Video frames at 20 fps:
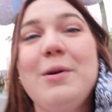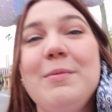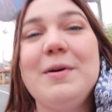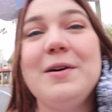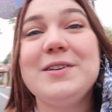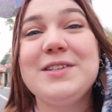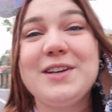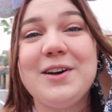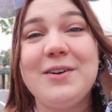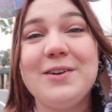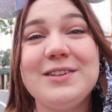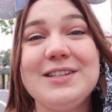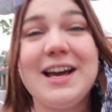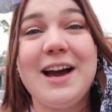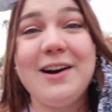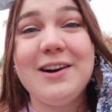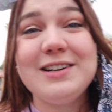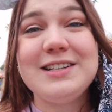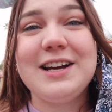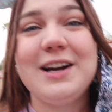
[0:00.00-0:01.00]
we're about to go in
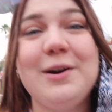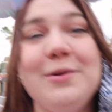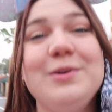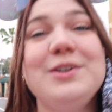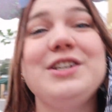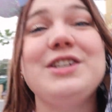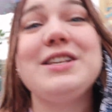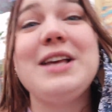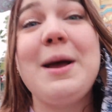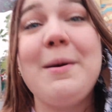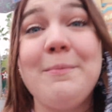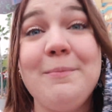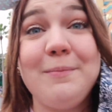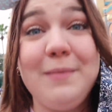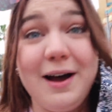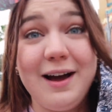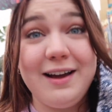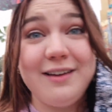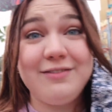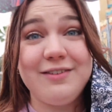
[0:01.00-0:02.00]
Tower Terror, which is
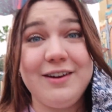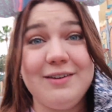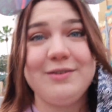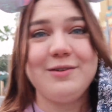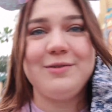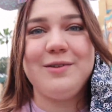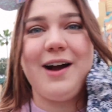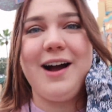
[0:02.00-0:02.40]
my favorite